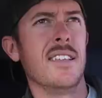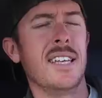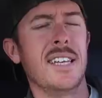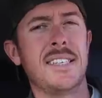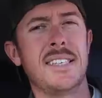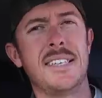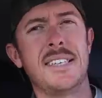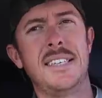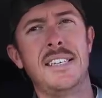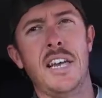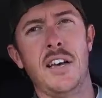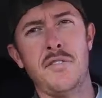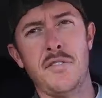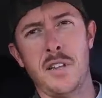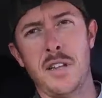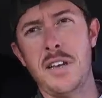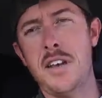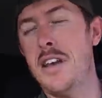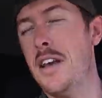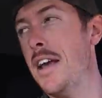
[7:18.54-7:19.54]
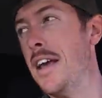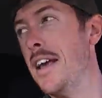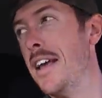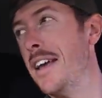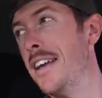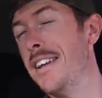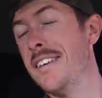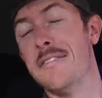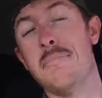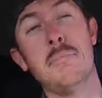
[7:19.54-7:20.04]
That's definitely
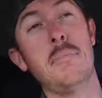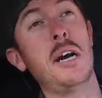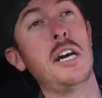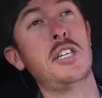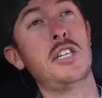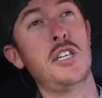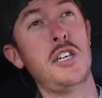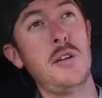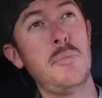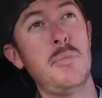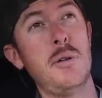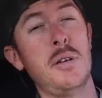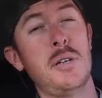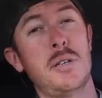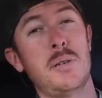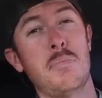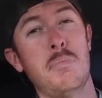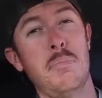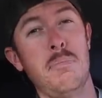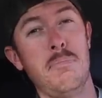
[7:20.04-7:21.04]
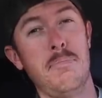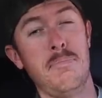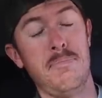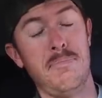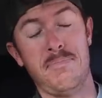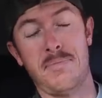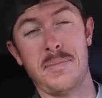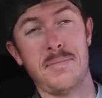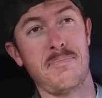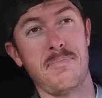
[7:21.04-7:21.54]
my cheapest
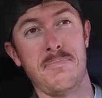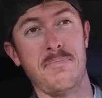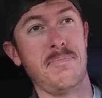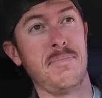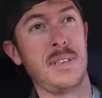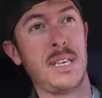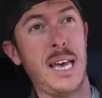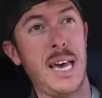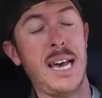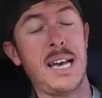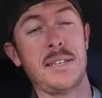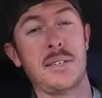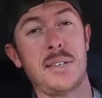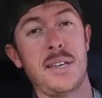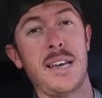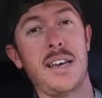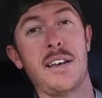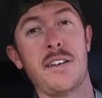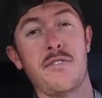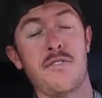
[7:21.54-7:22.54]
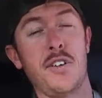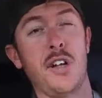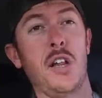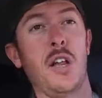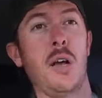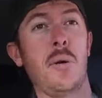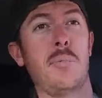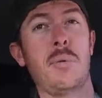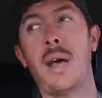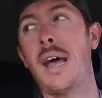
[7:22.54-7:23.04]
gas tank
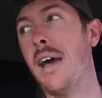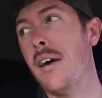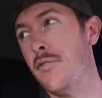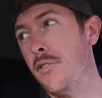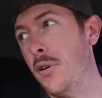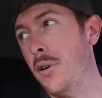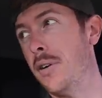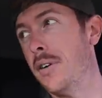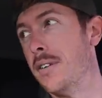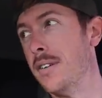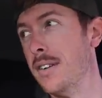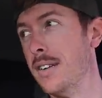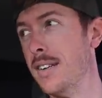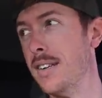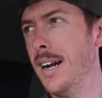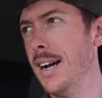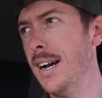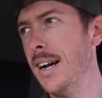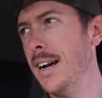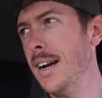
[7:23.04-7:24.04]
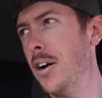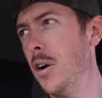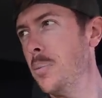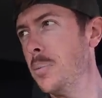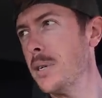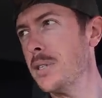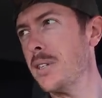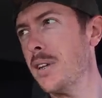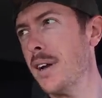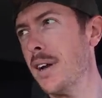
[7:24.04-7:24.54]
fill up ever. I
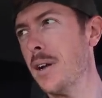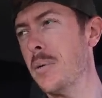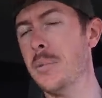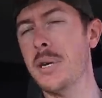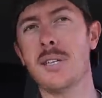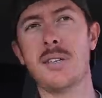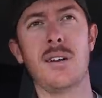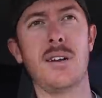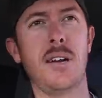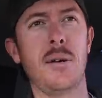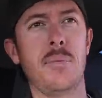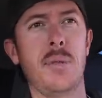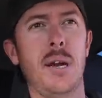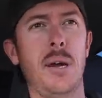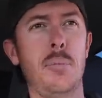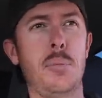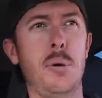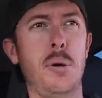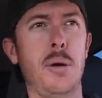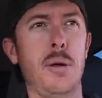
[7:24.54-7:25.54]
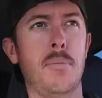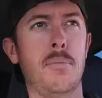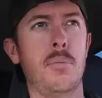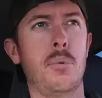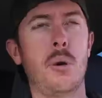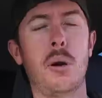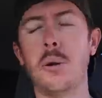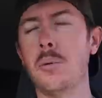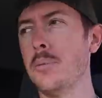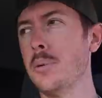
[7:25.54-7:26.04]
hope that's not gonna mess it up that I put
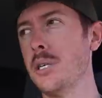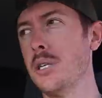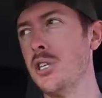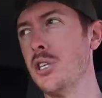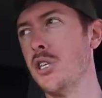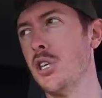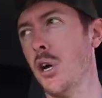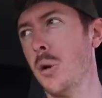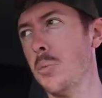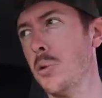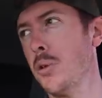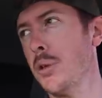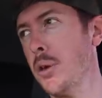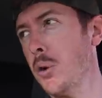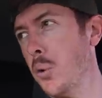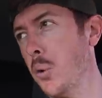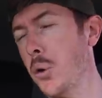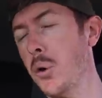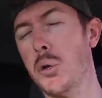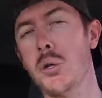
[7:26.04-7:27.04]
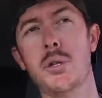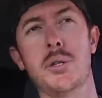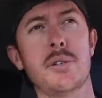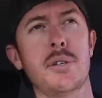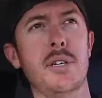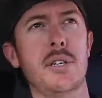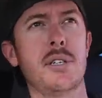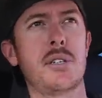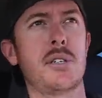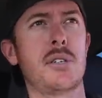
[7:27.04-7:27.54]
probably double the oil
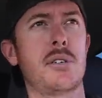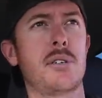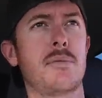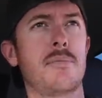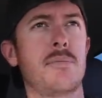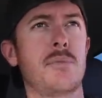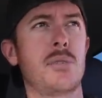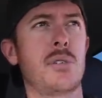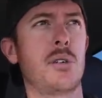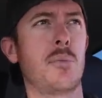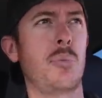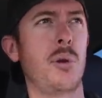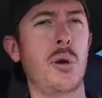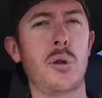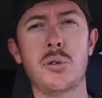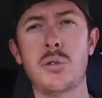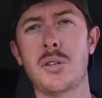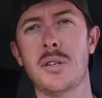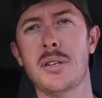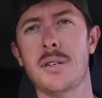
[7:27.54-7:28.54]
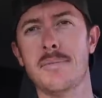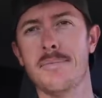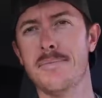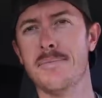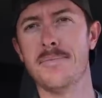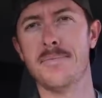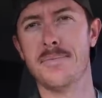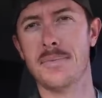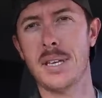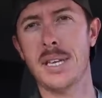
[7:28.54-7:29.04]
it's supposed
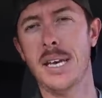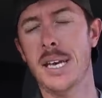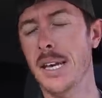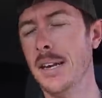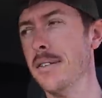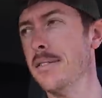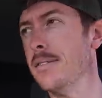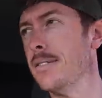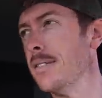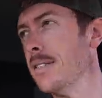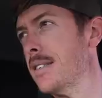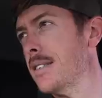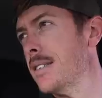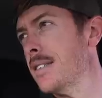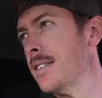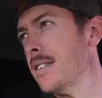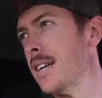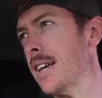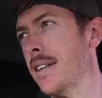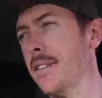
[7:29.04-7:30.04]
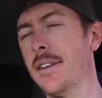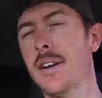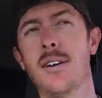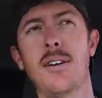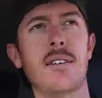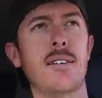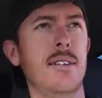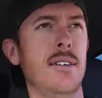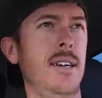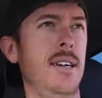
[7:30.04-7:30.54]
to get in
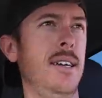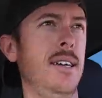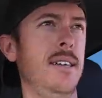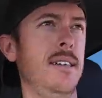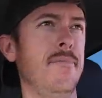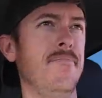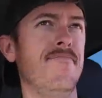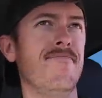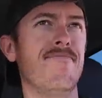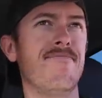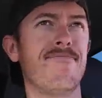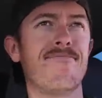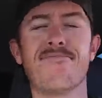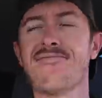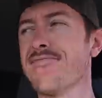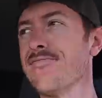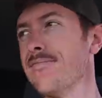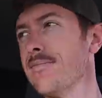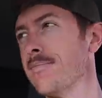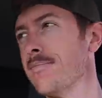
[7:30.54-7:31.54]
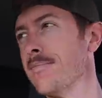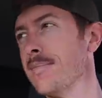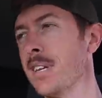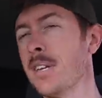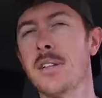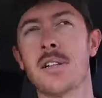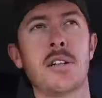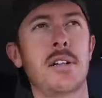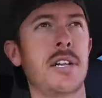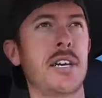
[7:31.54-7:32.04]
there. A
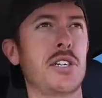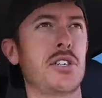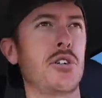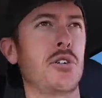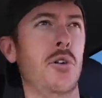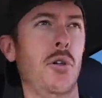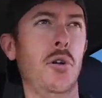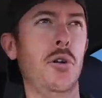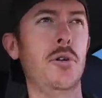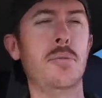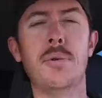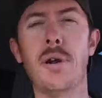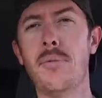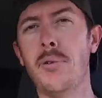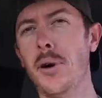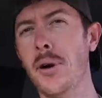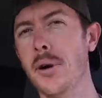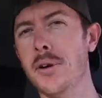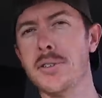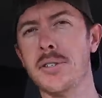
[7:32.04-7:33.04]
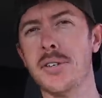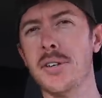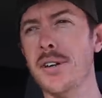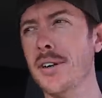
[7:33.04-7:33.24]
little extra lube never hurts, you